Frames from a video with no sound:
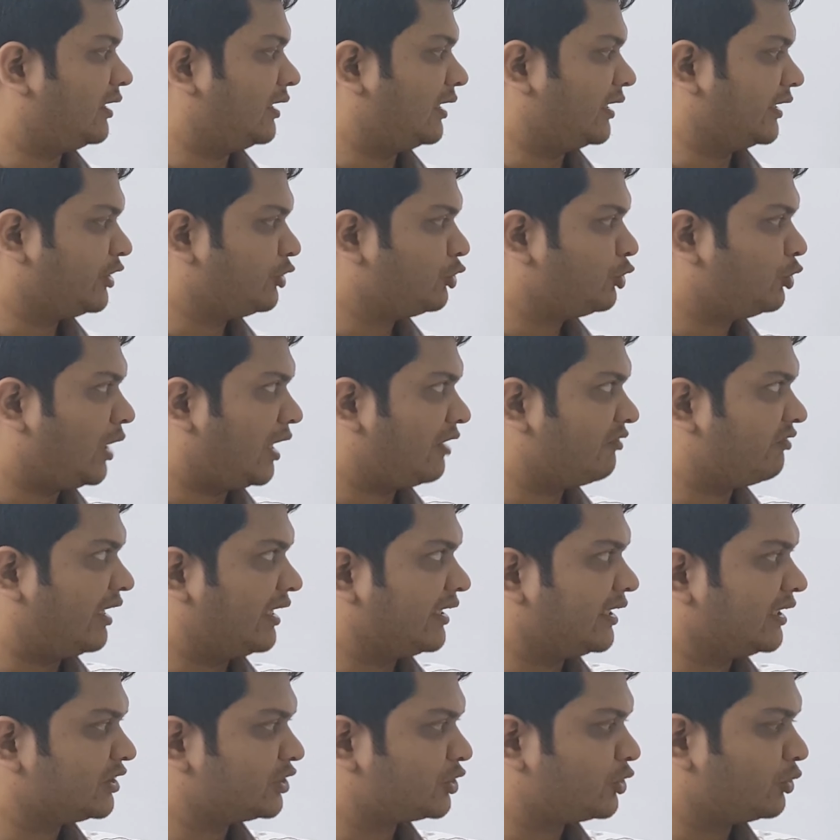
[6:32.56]
you have
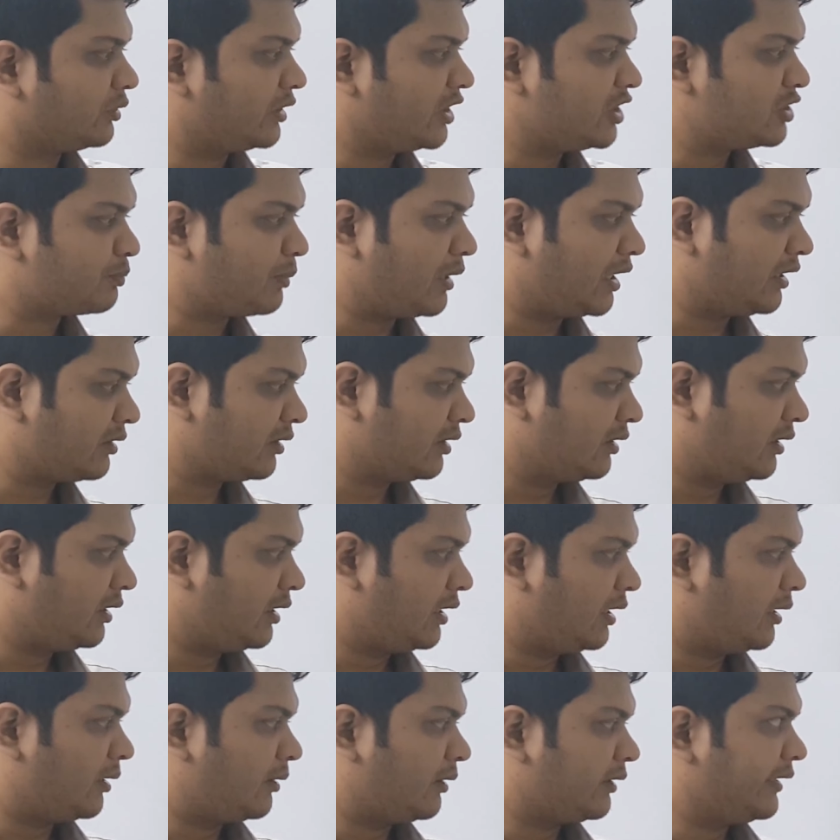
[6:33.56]
understood this part.
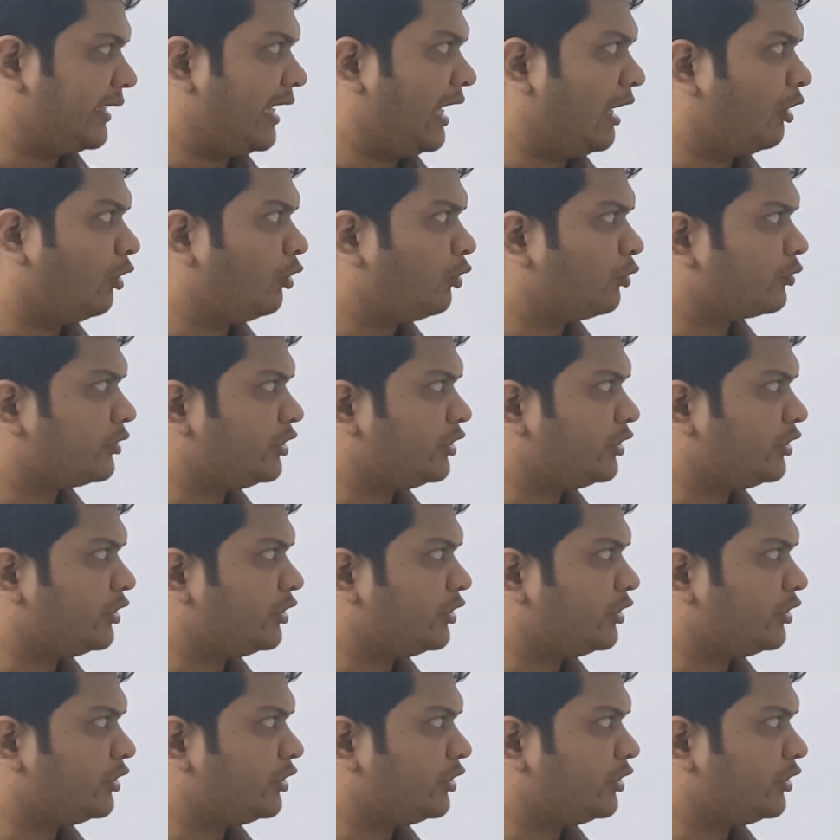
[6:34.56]
Now